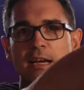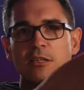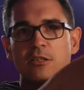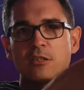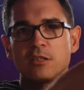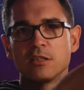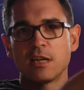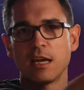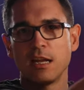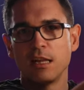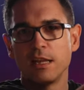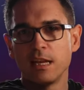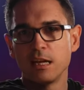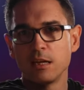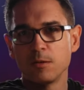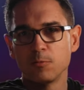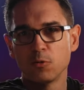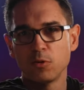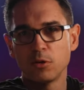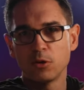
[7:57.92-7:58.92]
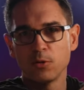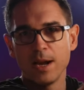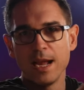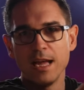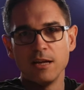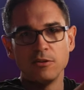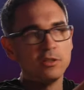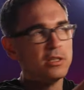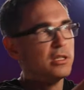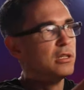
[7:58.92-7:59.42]
and just kind of letting them roll
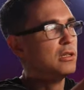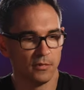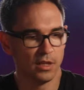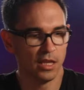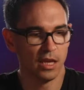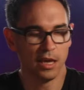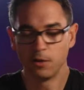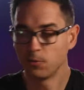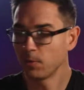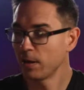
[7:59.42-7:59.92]
around. And